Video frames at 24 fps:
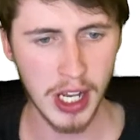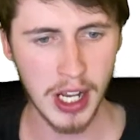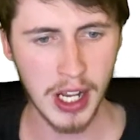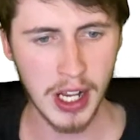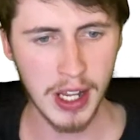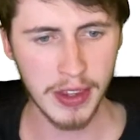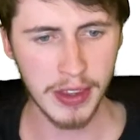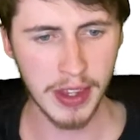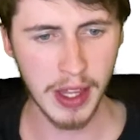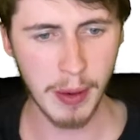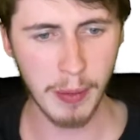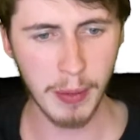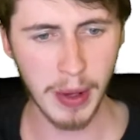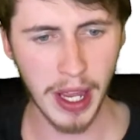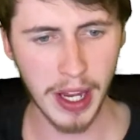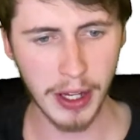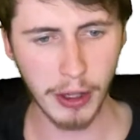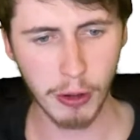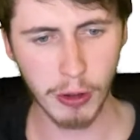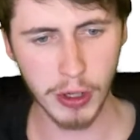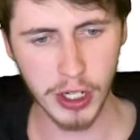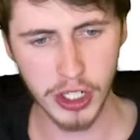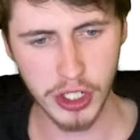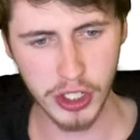Then we had
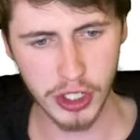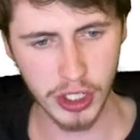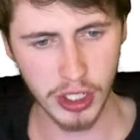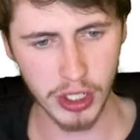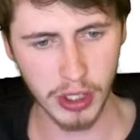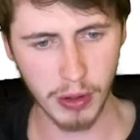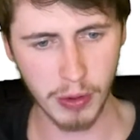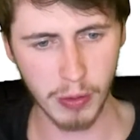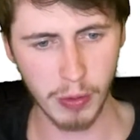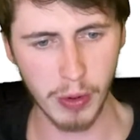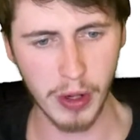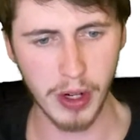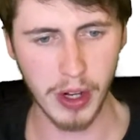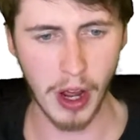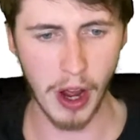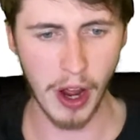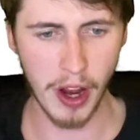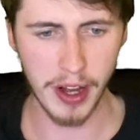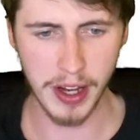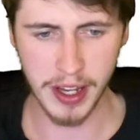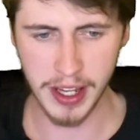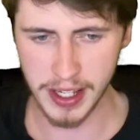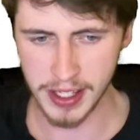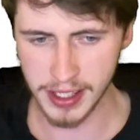Christian
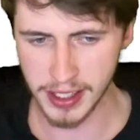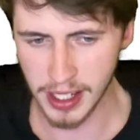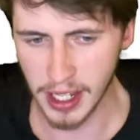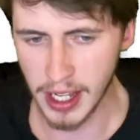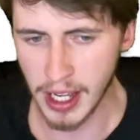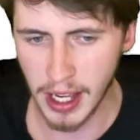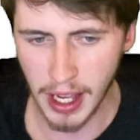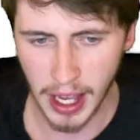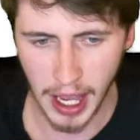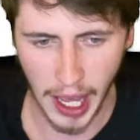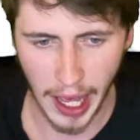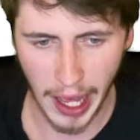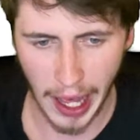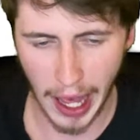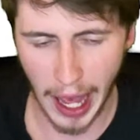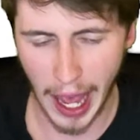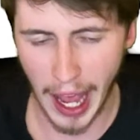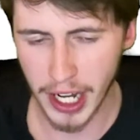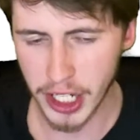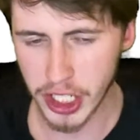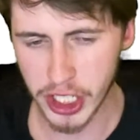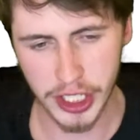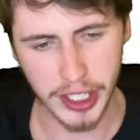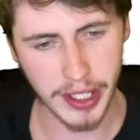Quinones.
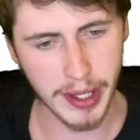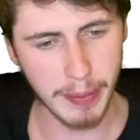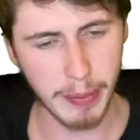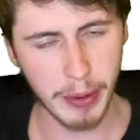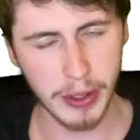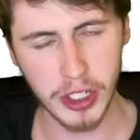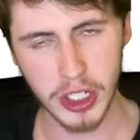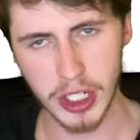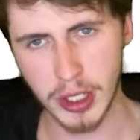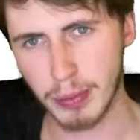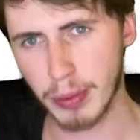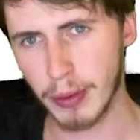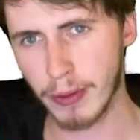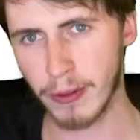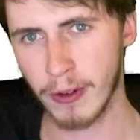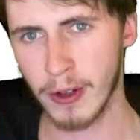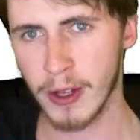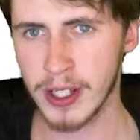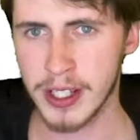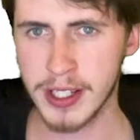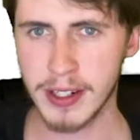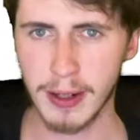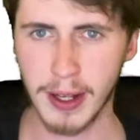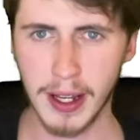Actually, but just before
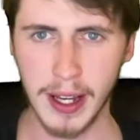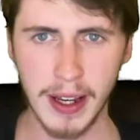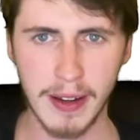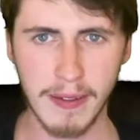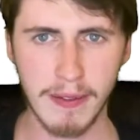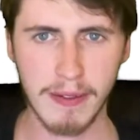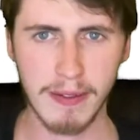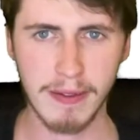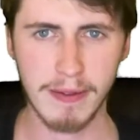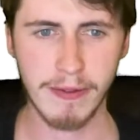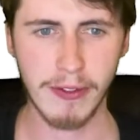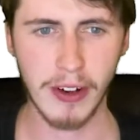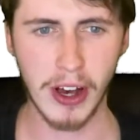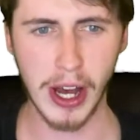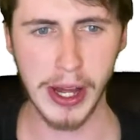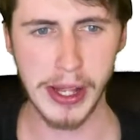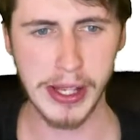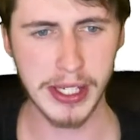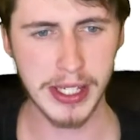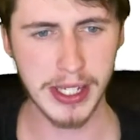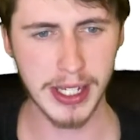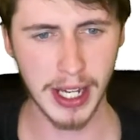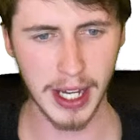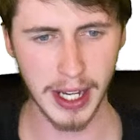the fight
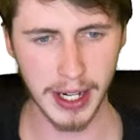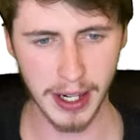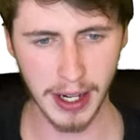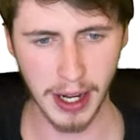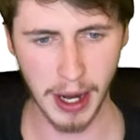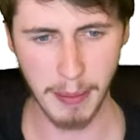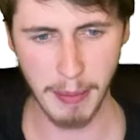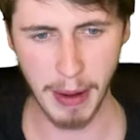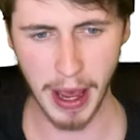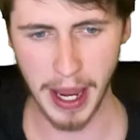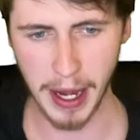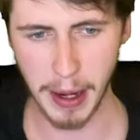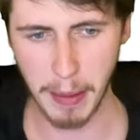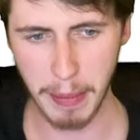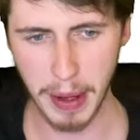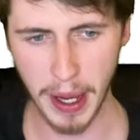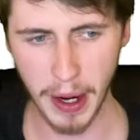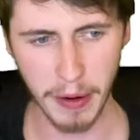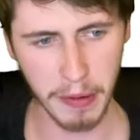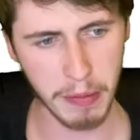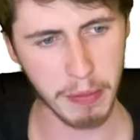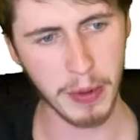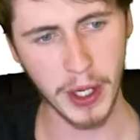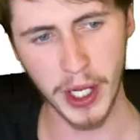started, I made a bet
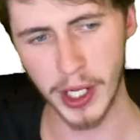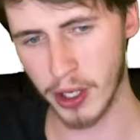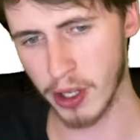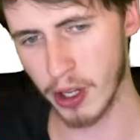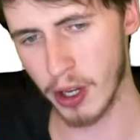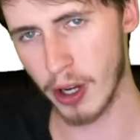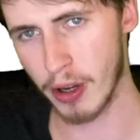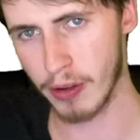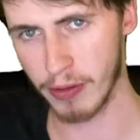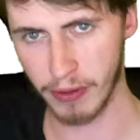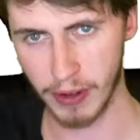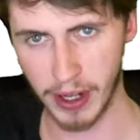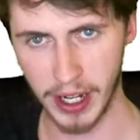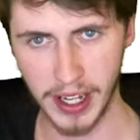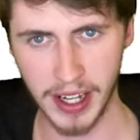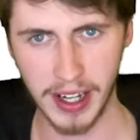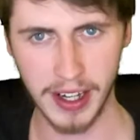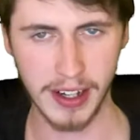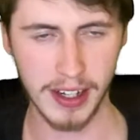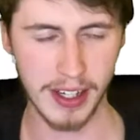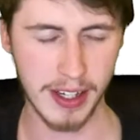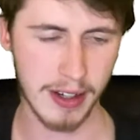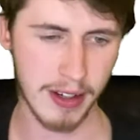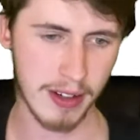with my girlfriend and
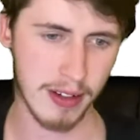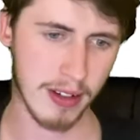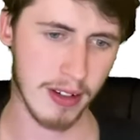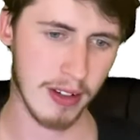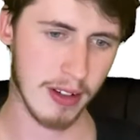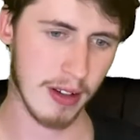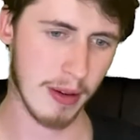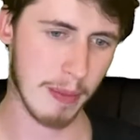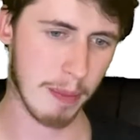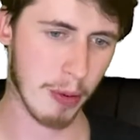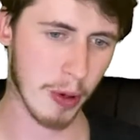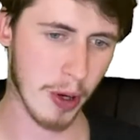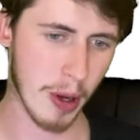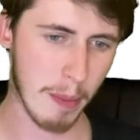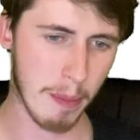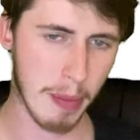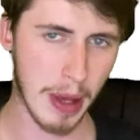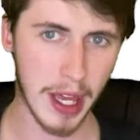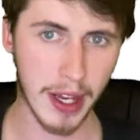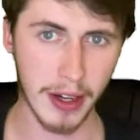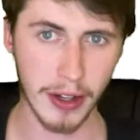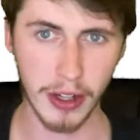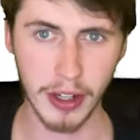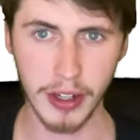I put a
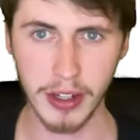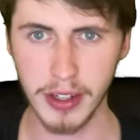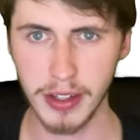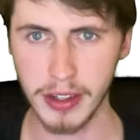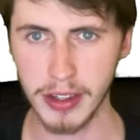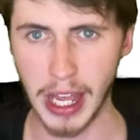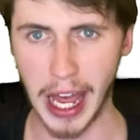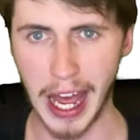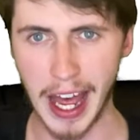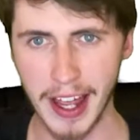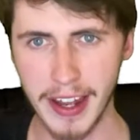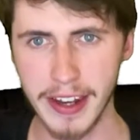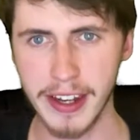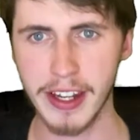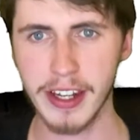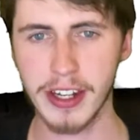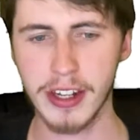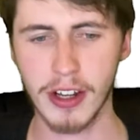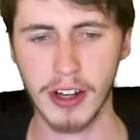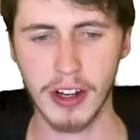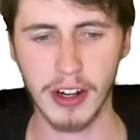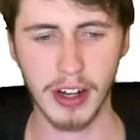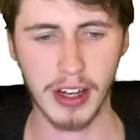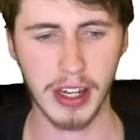bet on the
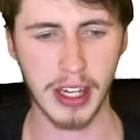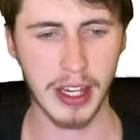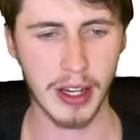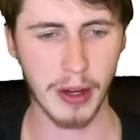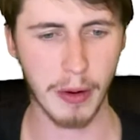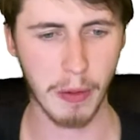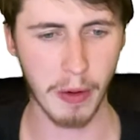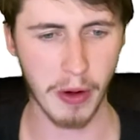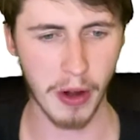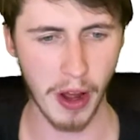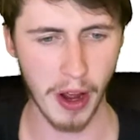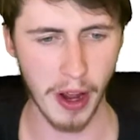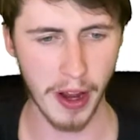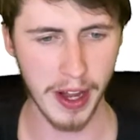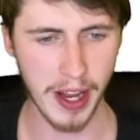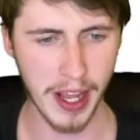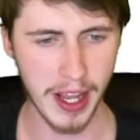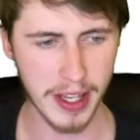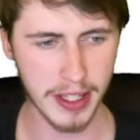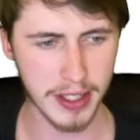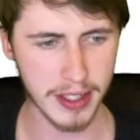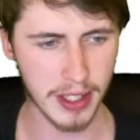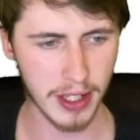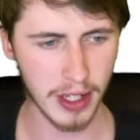underdog in
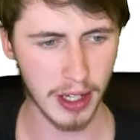Quinones.